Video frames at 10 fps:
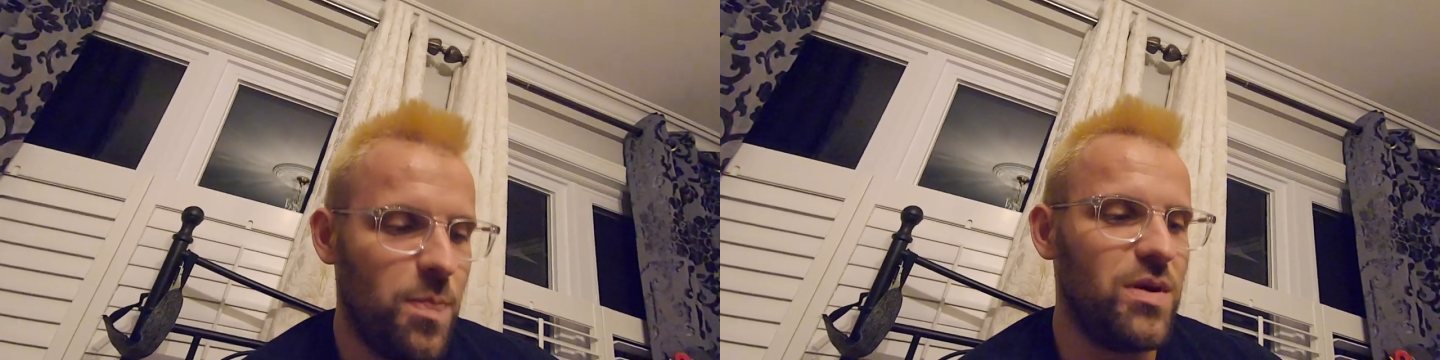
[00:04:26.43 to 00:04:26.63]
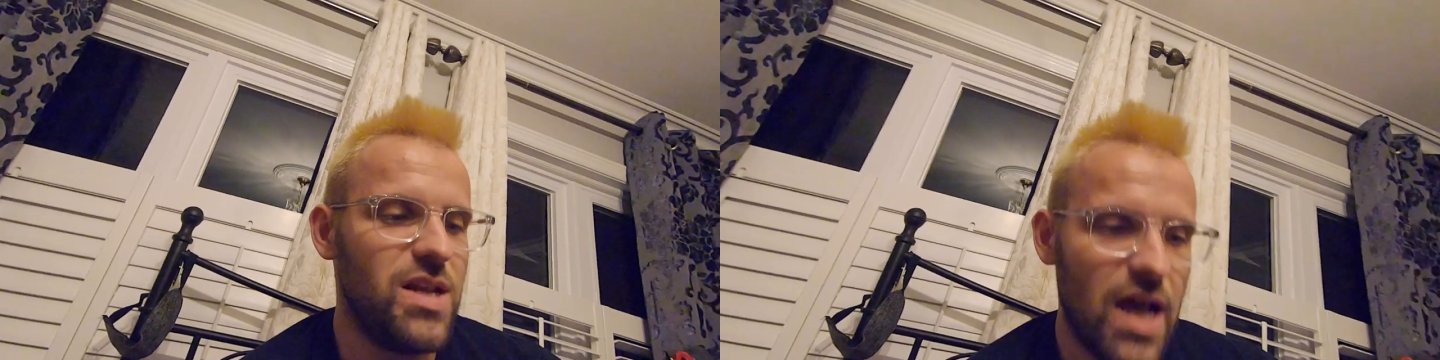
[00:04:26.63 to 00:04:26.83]

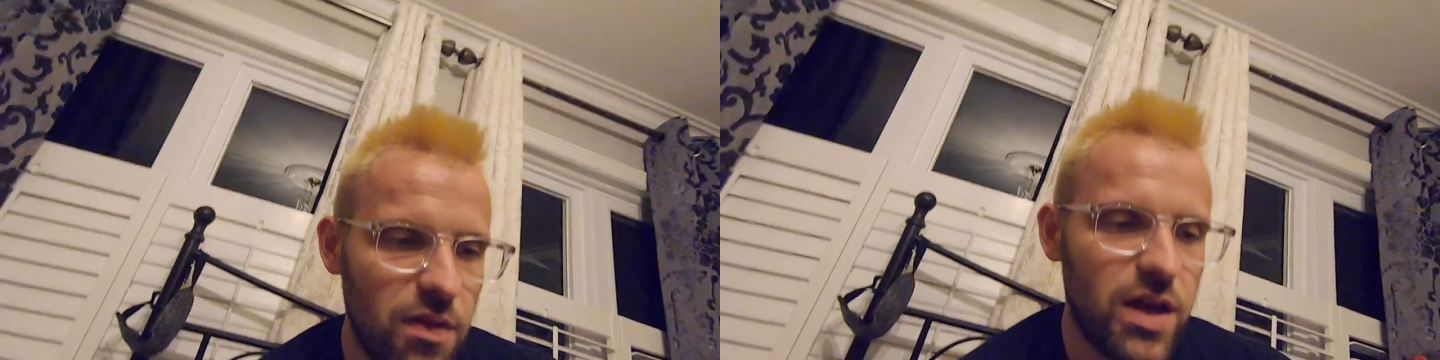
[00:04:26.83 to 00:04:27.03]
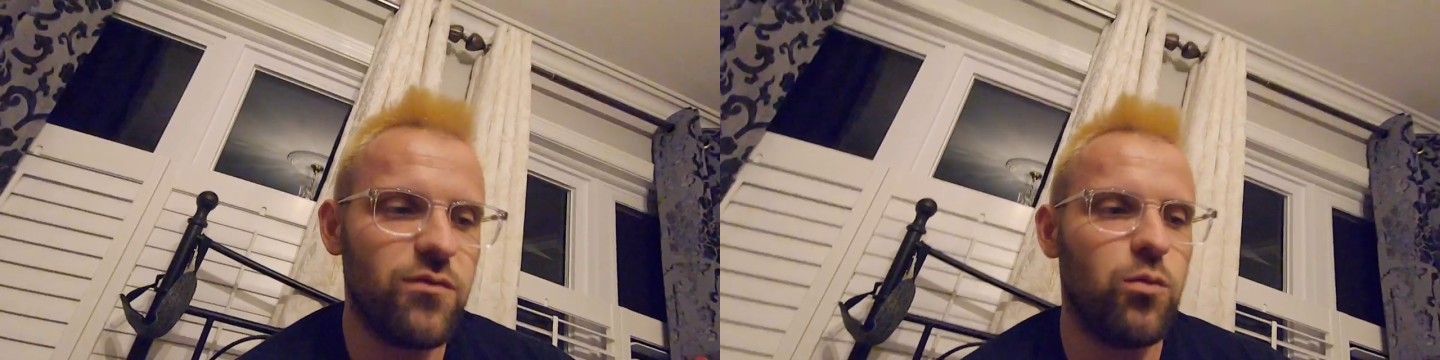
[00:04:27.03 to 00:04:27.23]
But now
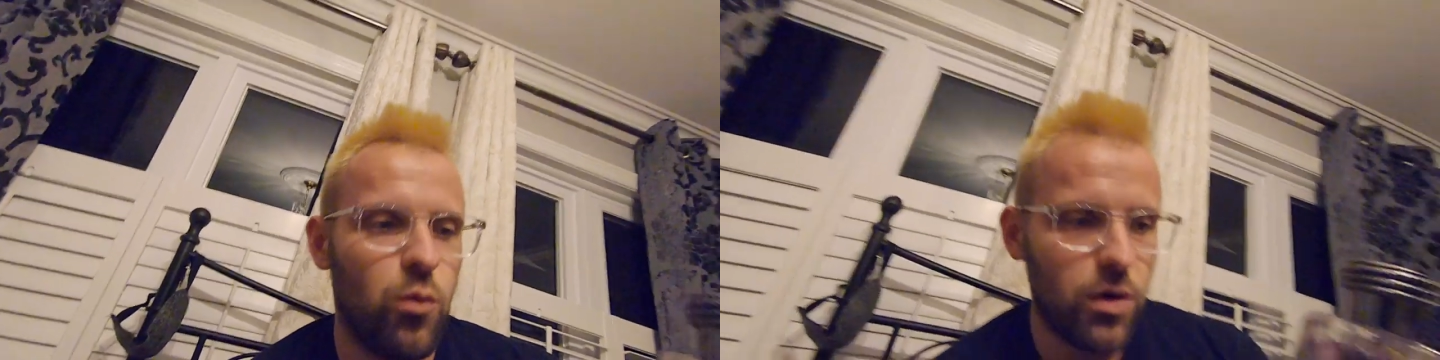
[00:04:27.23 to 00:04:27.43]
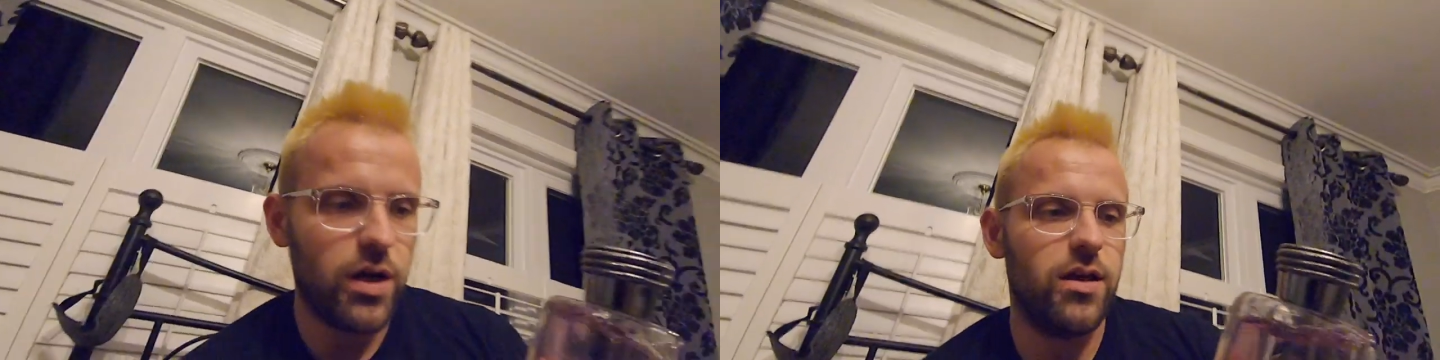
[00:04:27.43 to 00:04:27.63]
that I've
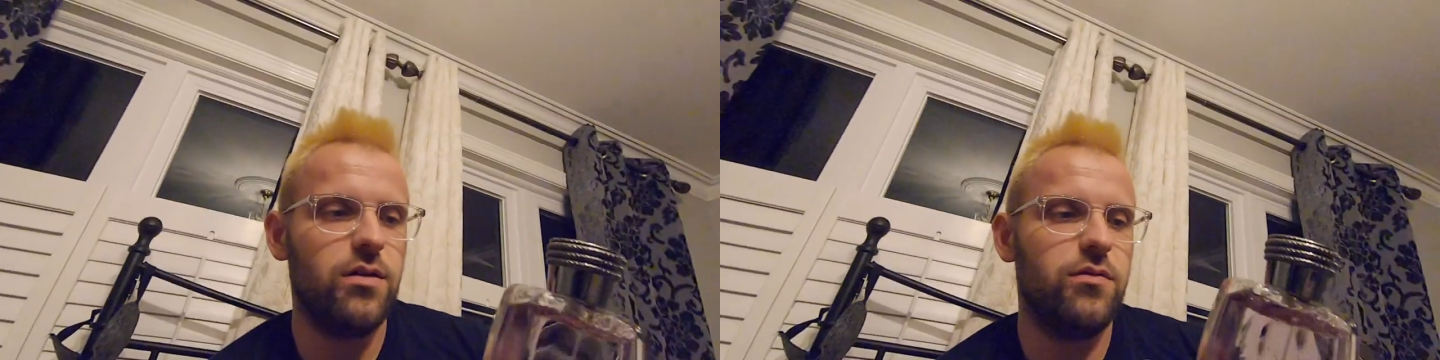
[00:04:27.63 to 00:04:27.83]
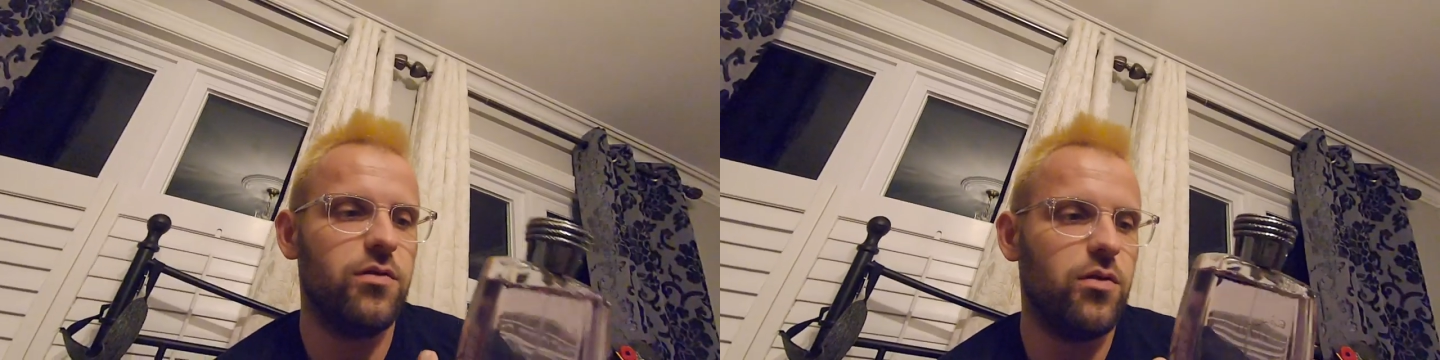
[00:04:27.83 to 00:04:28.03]
worn it
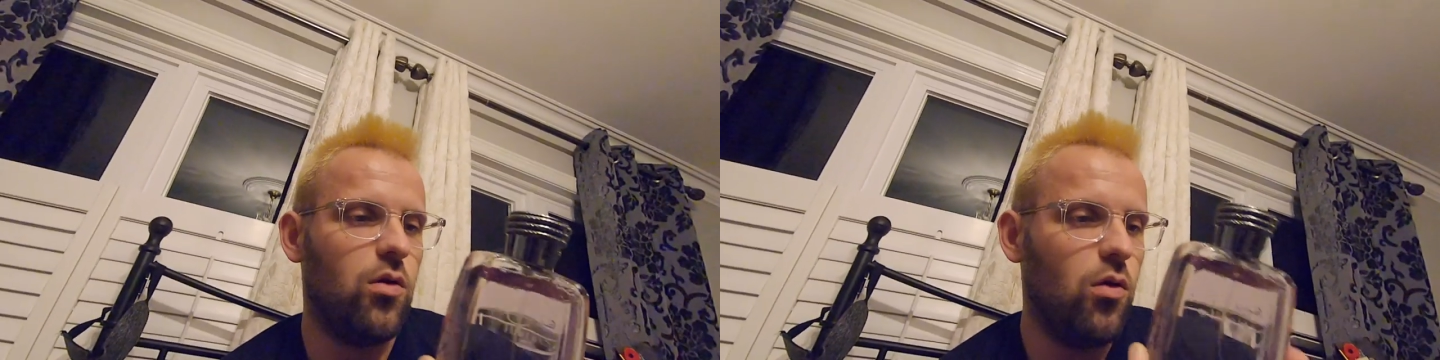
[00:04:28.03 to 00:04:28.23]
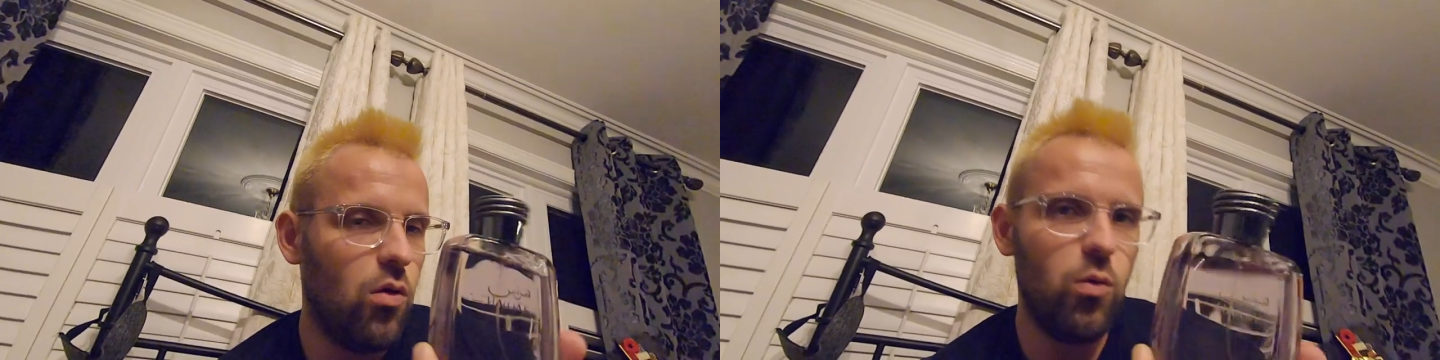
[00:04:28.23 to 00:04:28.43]
for the
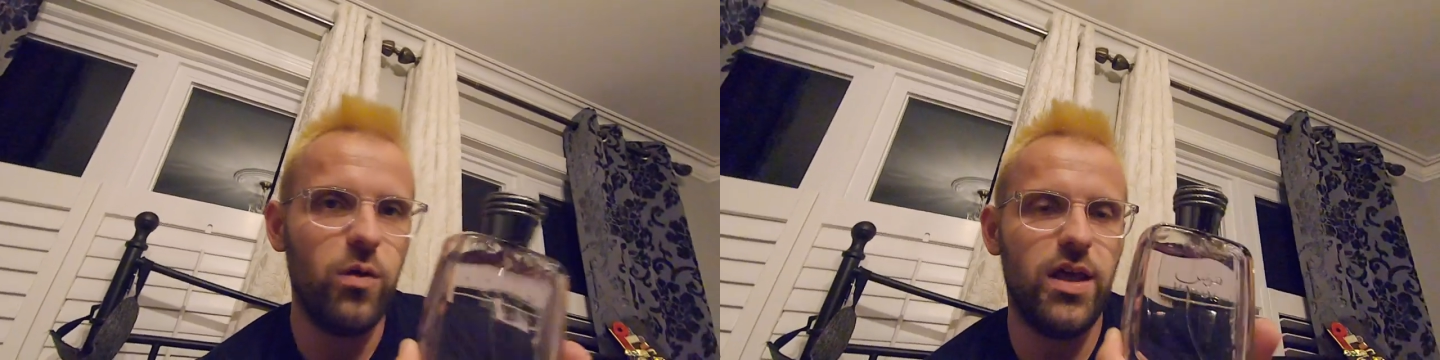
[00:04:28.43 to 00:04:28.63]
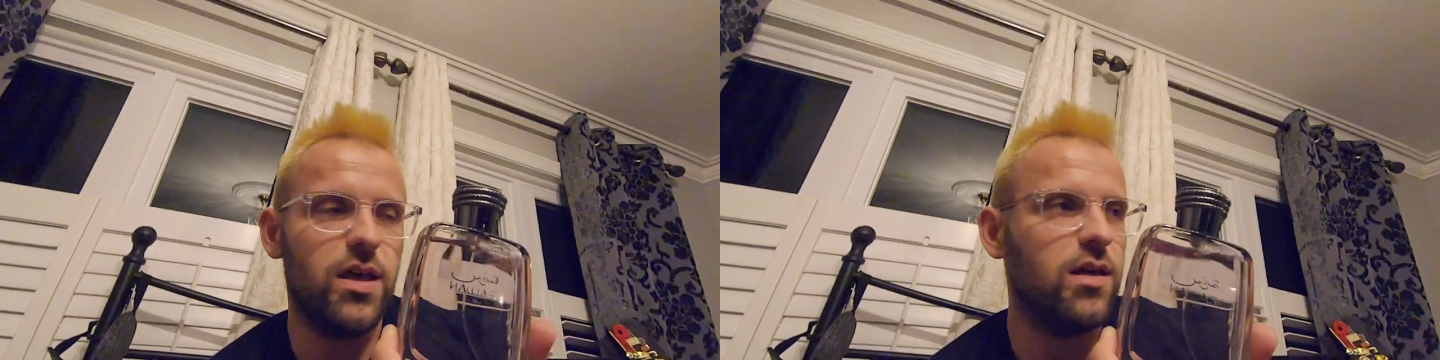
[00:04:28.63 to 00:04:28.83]
whole
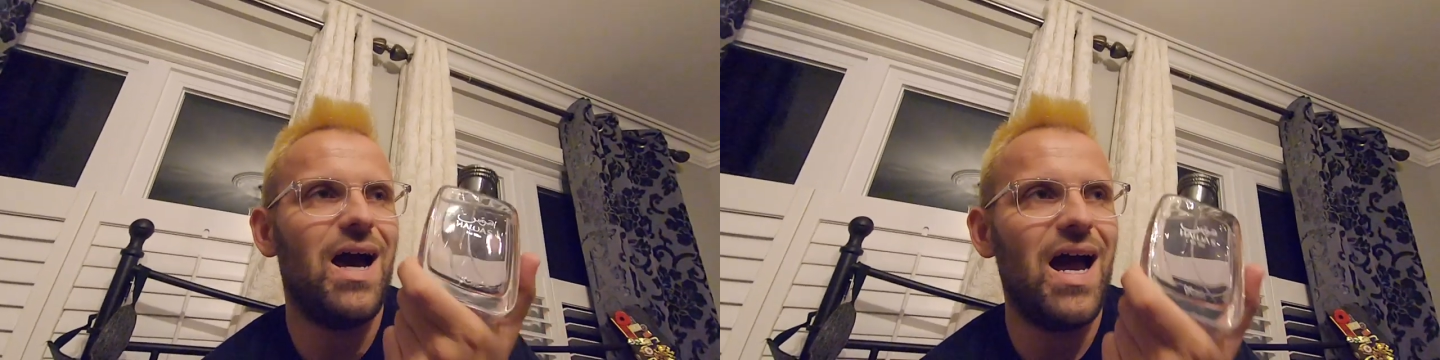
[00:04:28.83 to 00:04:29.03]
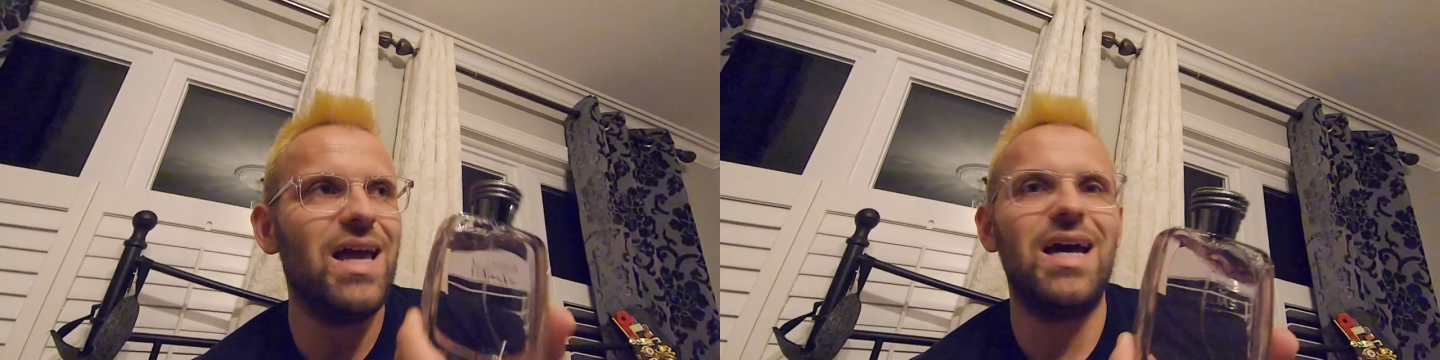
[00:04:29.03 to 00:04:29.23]
week,
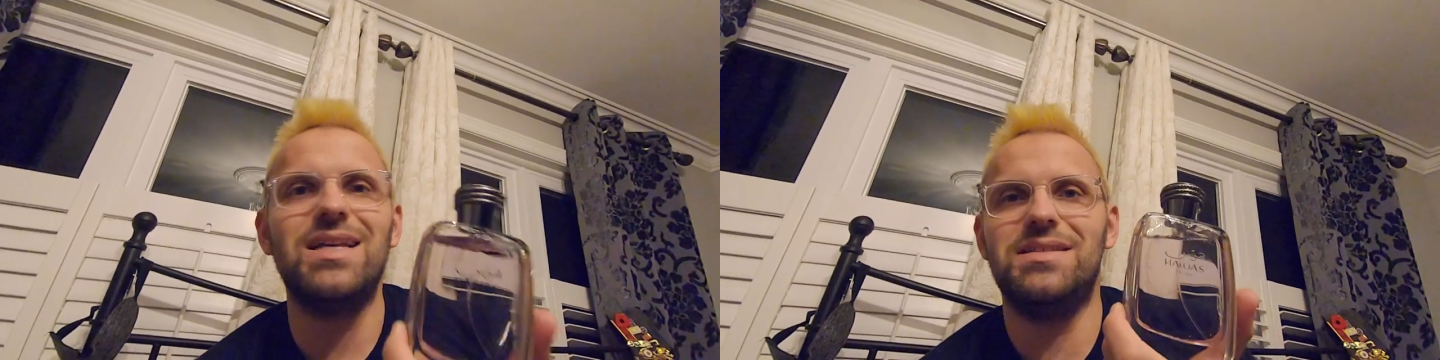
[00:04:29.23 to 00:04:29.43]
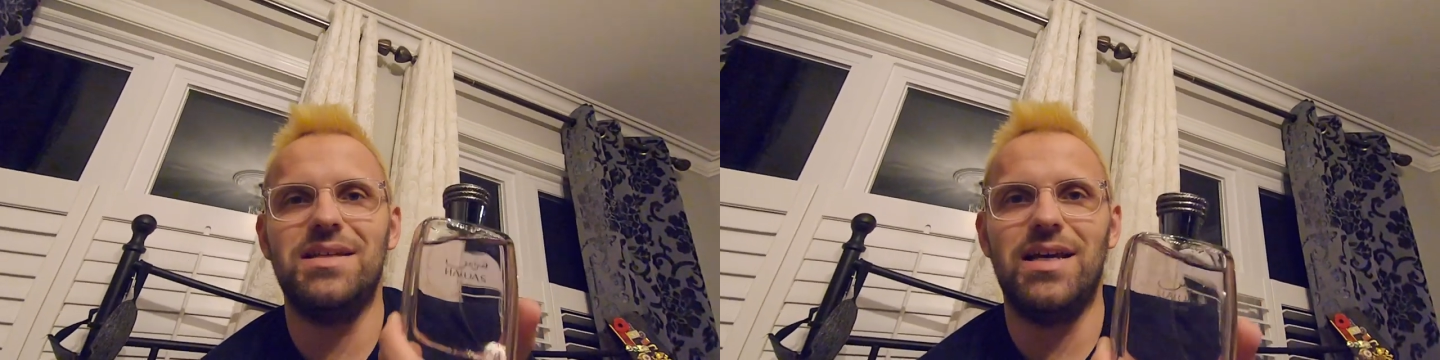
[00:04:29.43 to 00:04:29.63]
I gotta
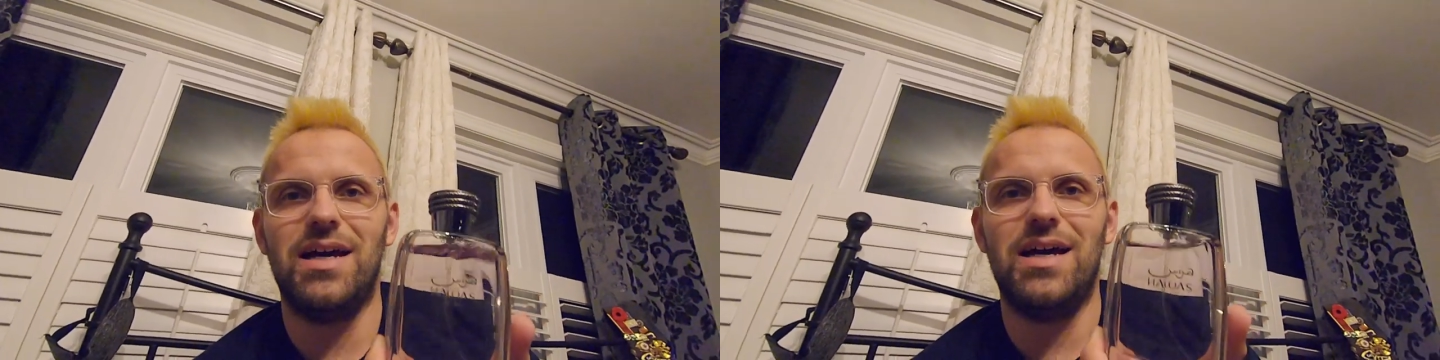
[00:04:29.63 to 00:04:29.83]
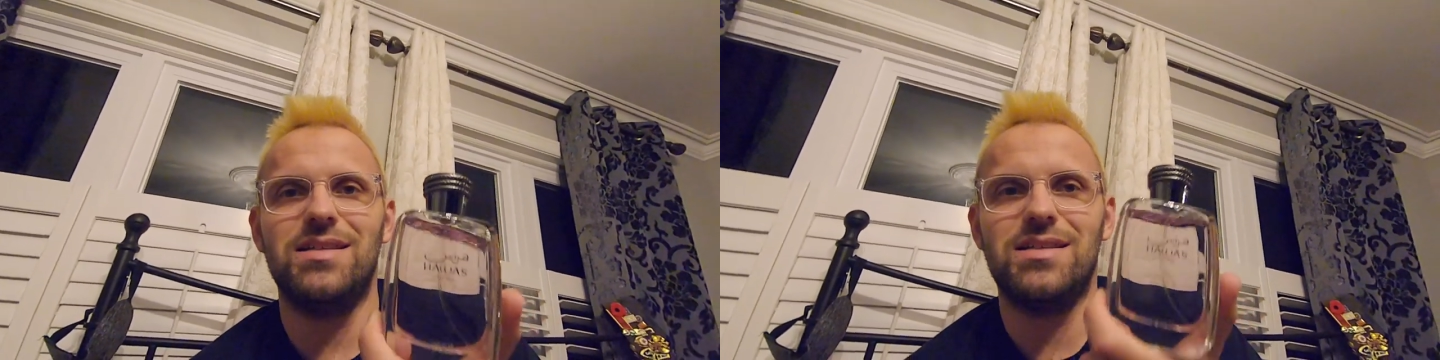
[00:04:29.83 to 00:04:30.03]
say,
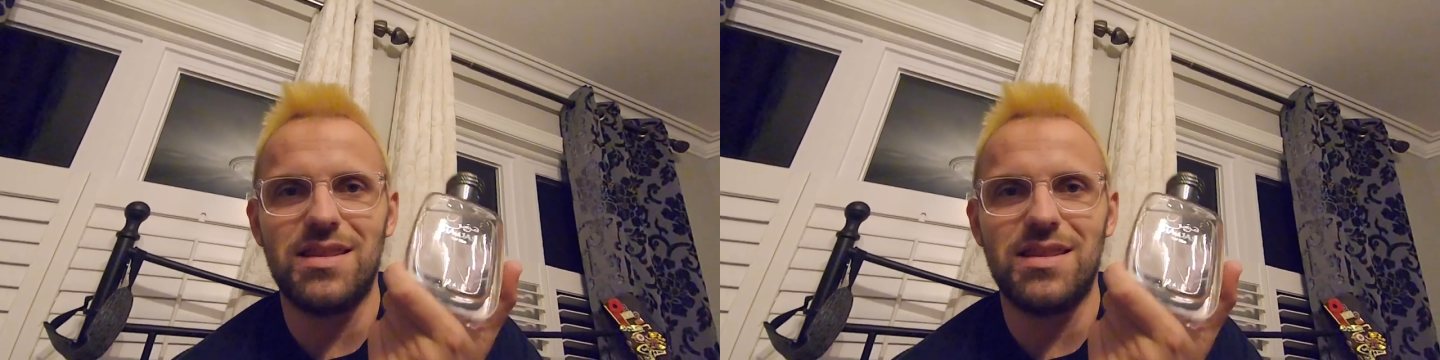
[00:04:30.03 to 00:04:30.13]
guys,